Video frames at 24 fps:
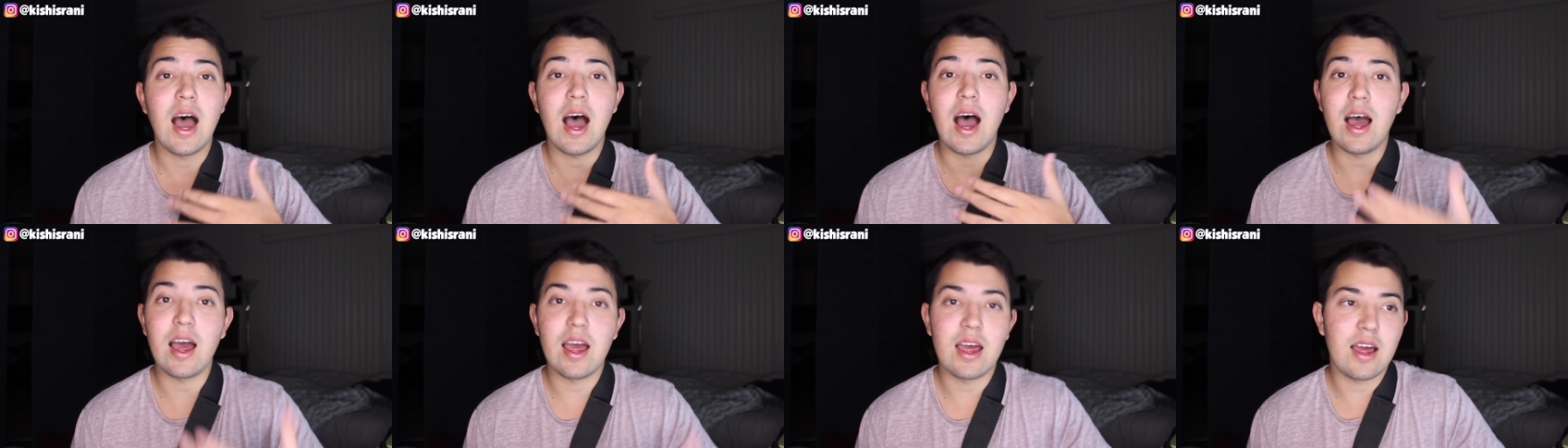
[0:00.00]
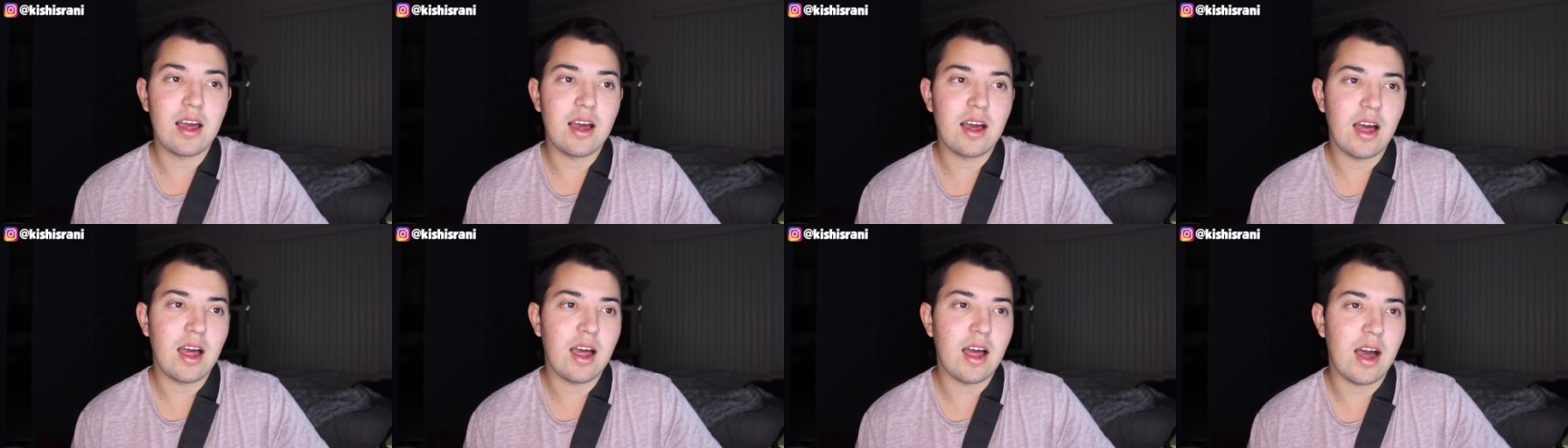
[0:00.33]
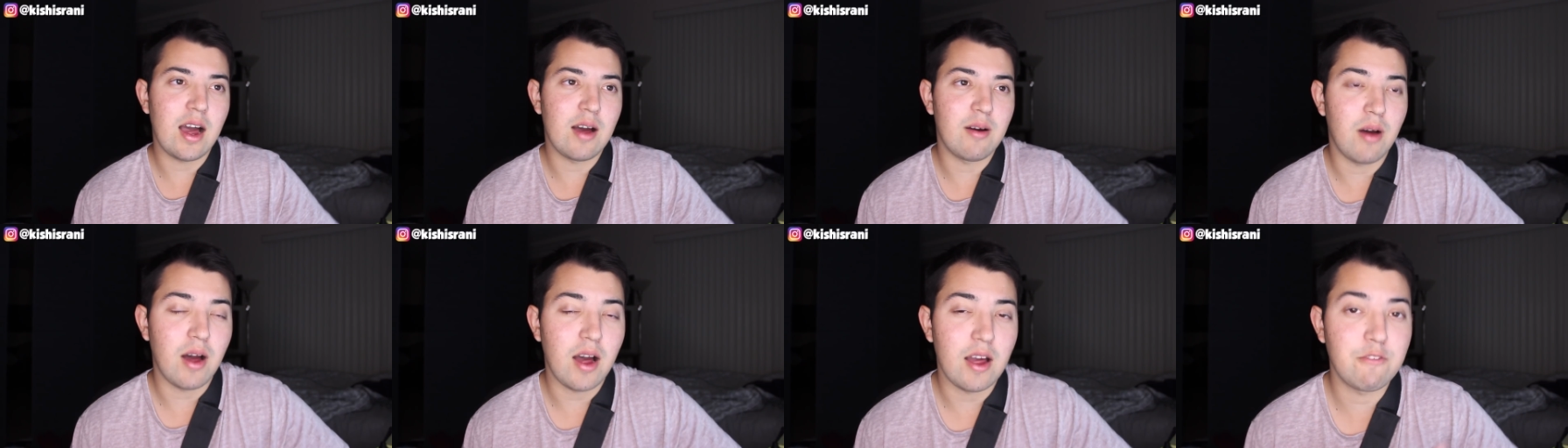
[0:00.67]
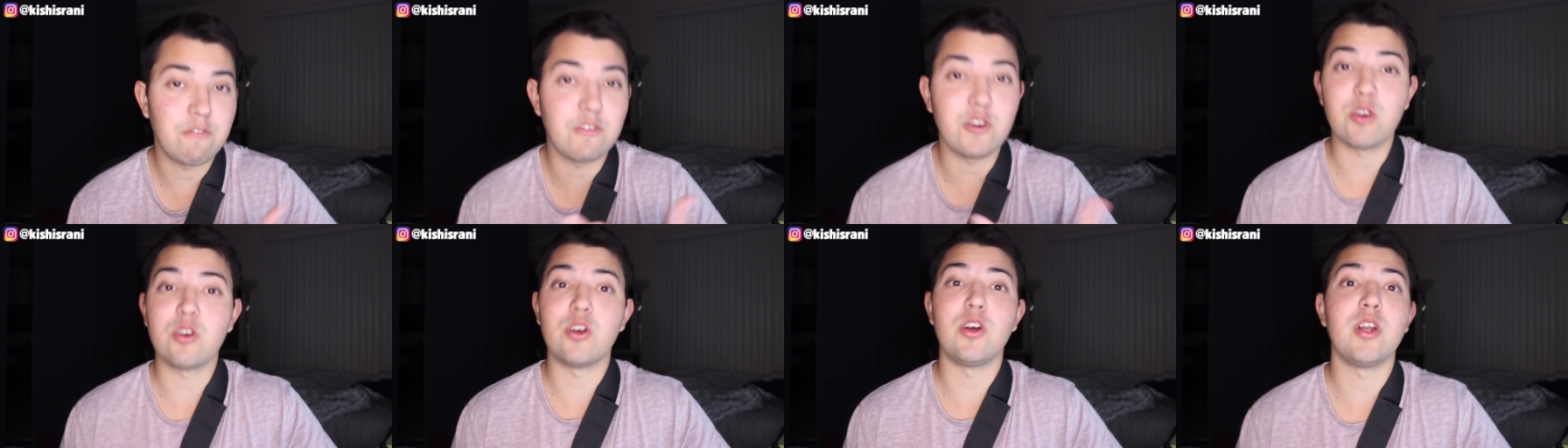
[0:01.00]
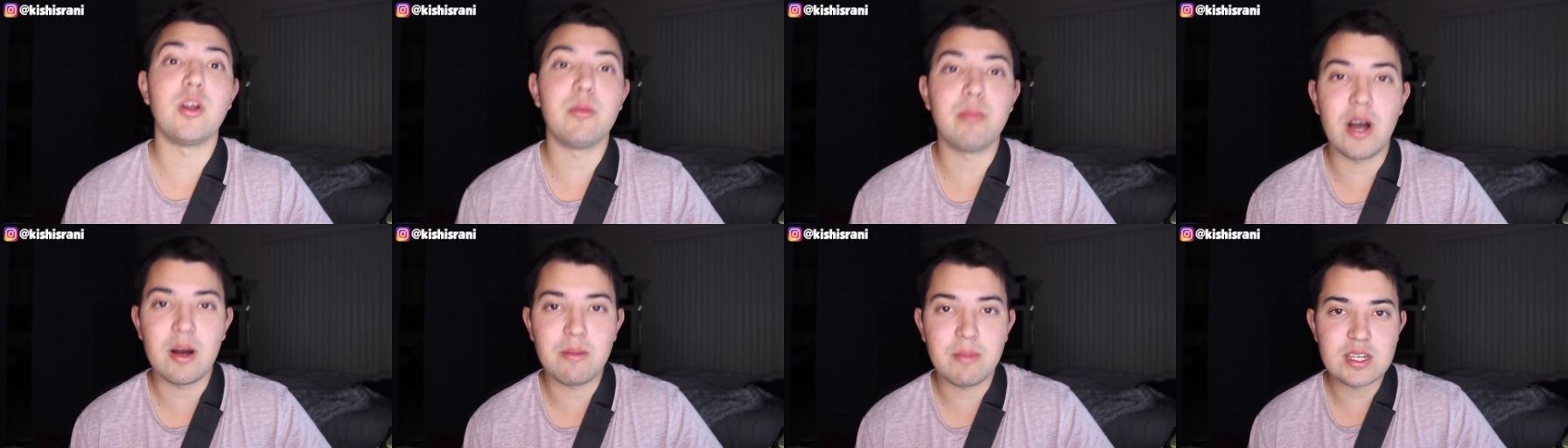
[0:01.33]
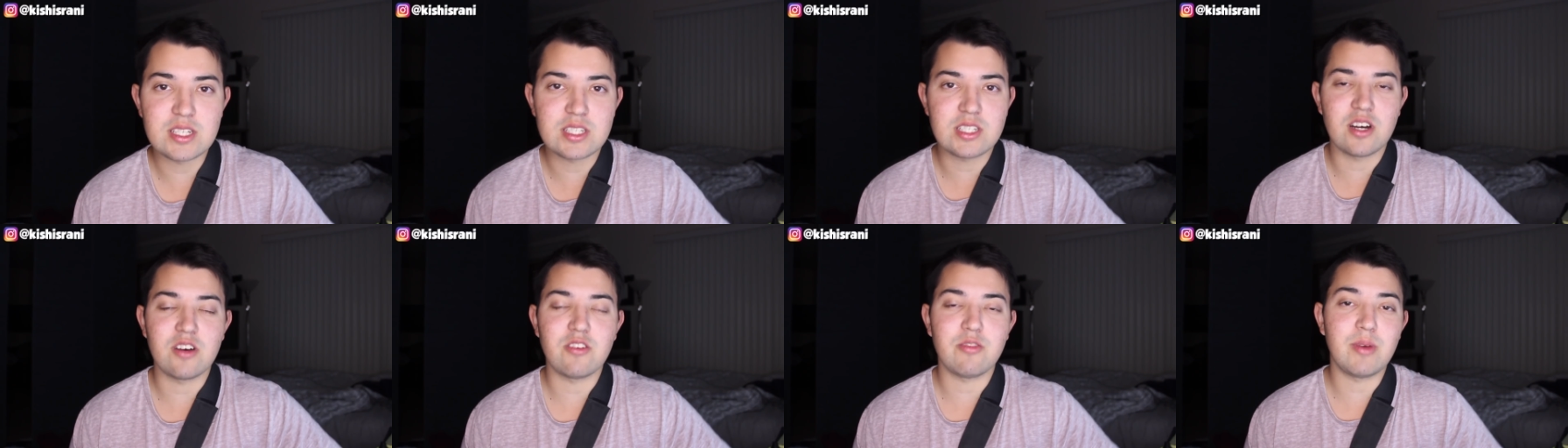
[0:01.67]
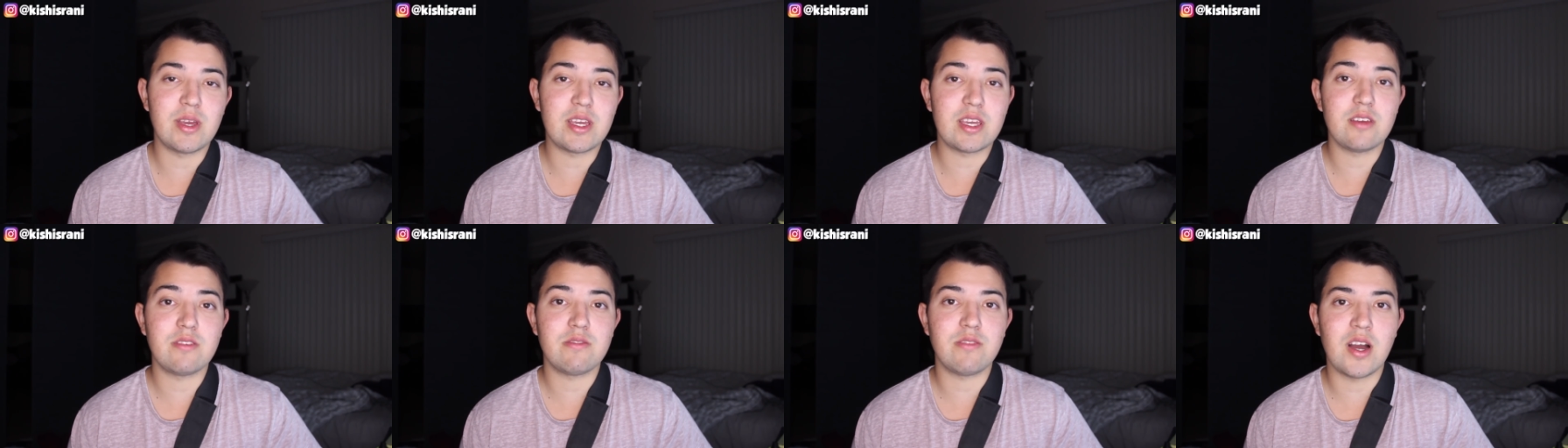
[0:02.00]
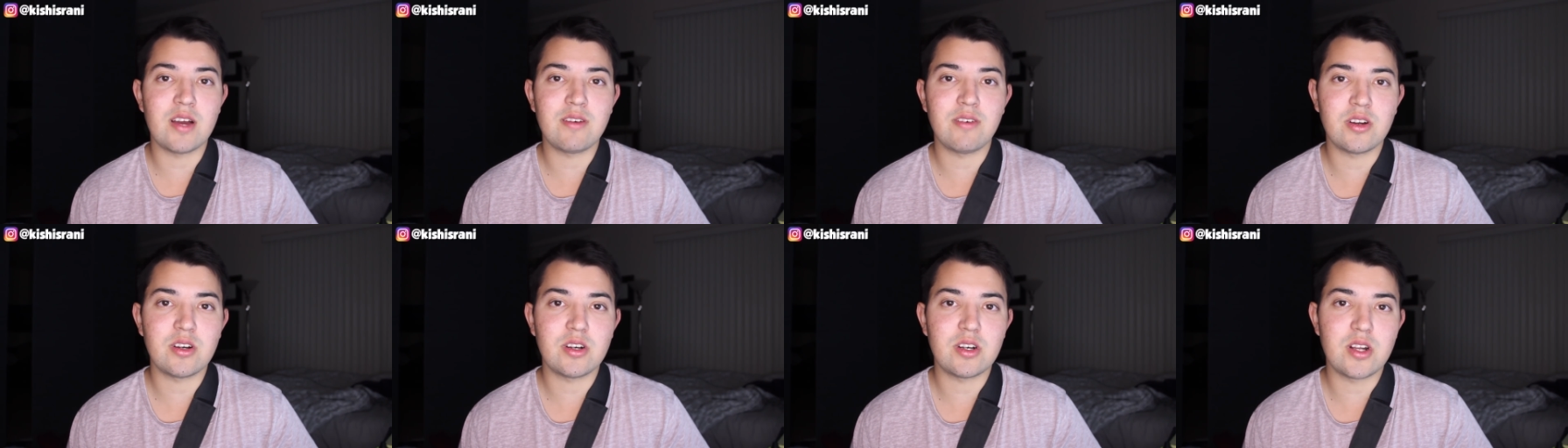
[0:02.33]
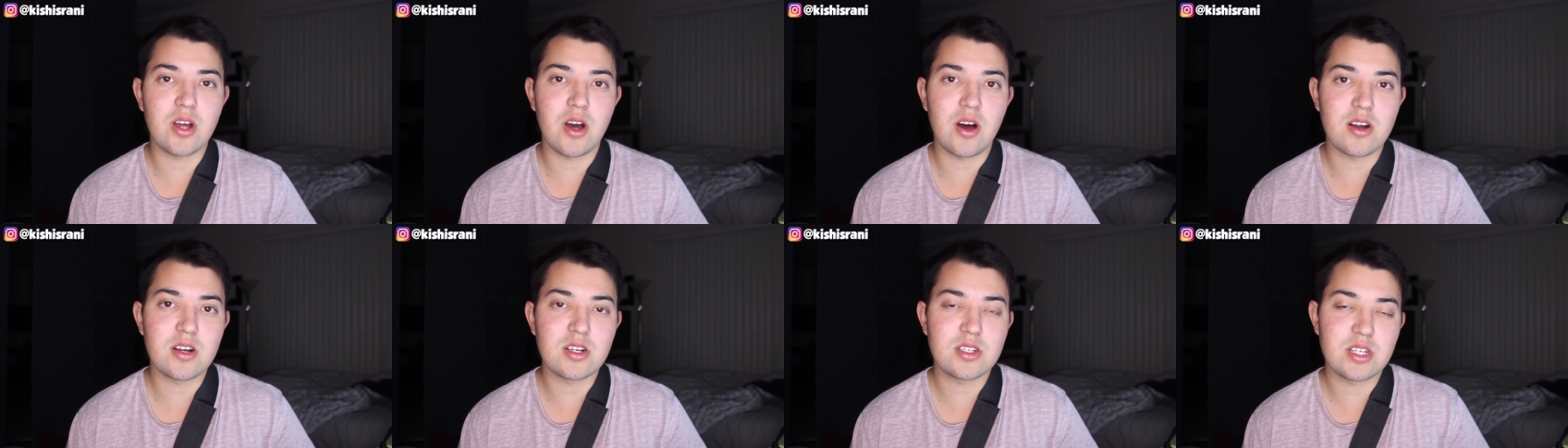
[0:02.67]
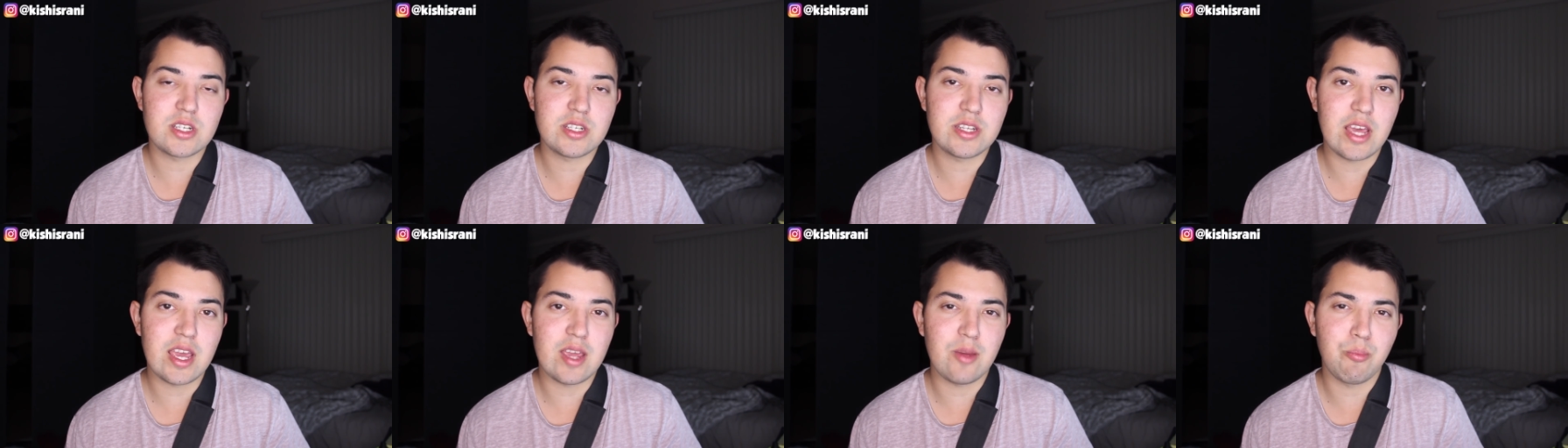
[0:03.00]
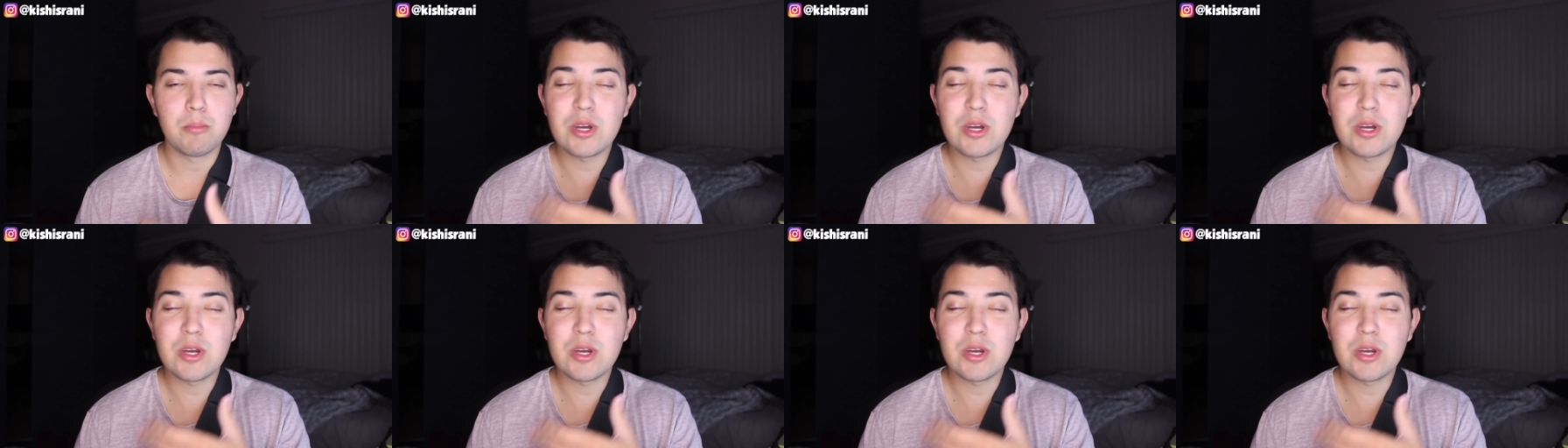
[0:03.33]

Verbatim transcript: I feel good about myself making $500 a day,